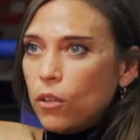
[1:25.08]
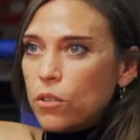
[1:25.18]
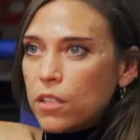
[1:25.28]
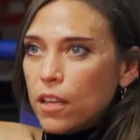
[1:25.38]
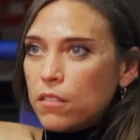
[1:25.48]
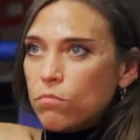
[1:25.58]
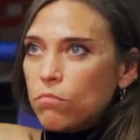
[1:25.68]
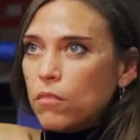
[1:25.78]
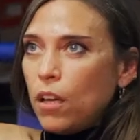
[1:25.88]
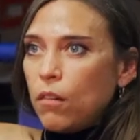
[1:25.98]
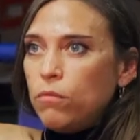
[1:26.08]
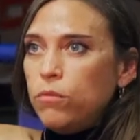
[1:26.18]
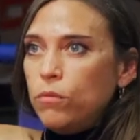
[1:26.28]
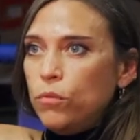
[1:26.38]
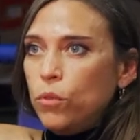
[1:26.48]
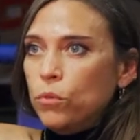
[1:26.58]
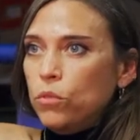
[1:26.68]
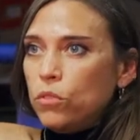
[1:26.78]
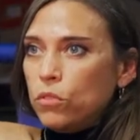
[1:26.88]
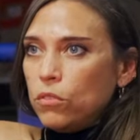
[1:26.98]
It looks like a
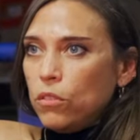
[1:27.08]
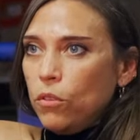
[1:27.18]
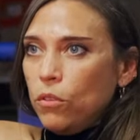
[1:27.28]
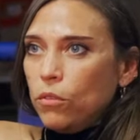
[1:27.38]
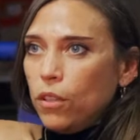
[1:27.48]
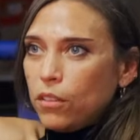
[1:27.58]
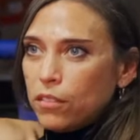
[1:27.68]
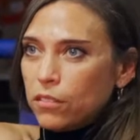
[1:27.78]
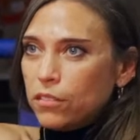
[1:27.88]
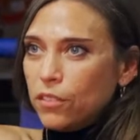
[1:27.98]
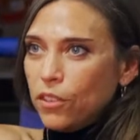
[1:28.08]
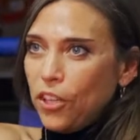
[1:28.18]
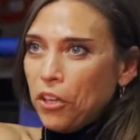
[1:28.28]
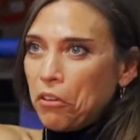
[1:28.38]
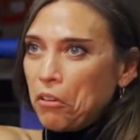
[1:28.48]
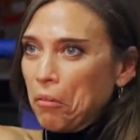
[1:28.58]
wound. You know, like here.